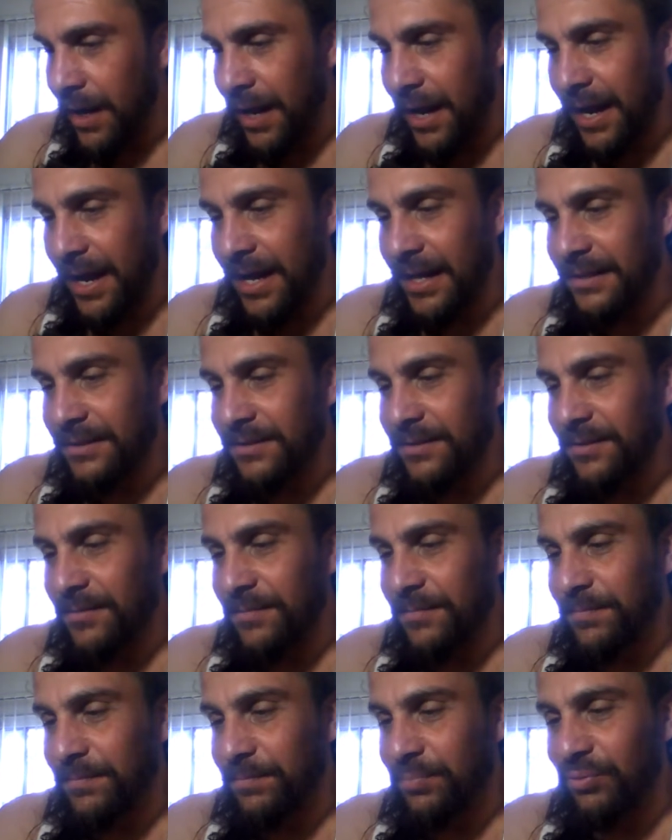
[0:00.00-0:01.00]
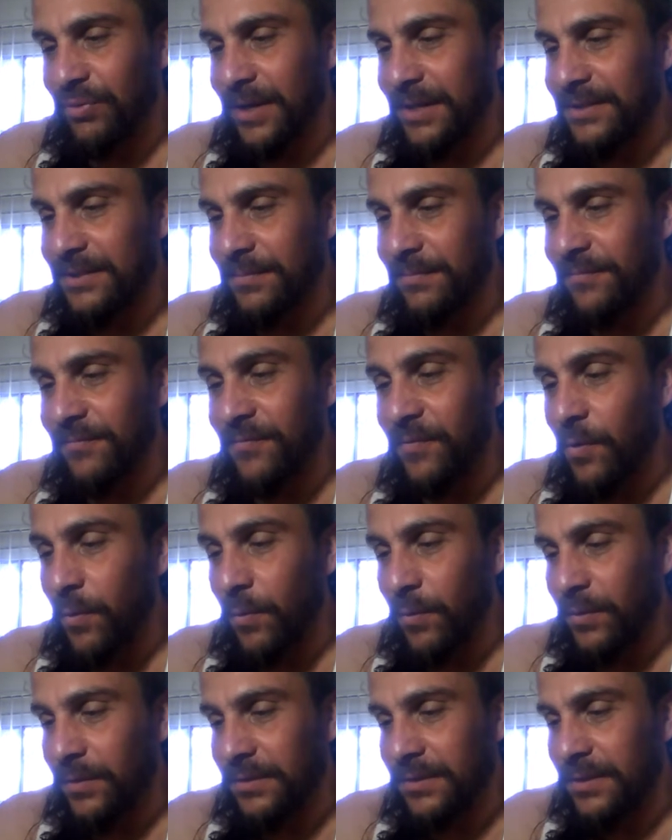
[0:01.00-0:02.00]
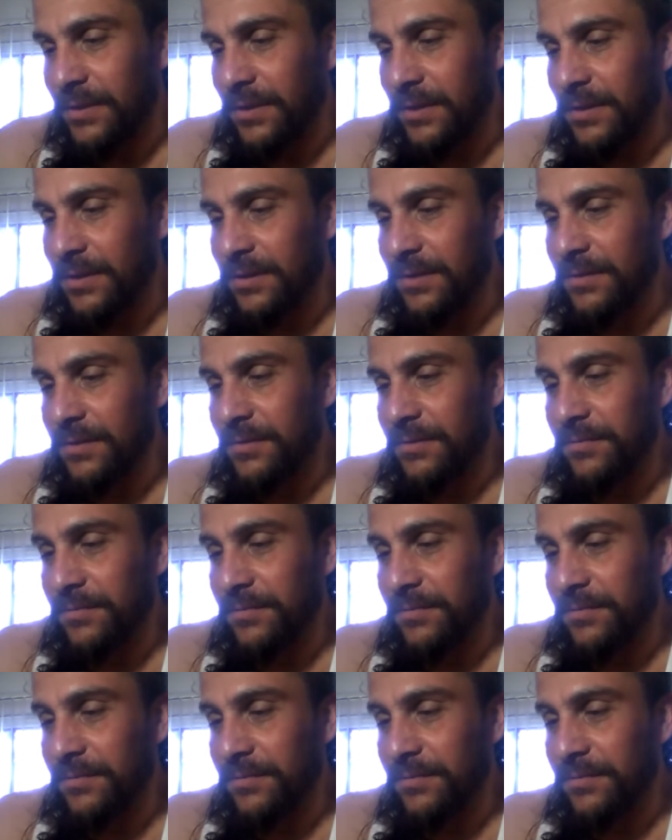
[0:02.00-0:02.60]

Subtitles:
and to press him forward to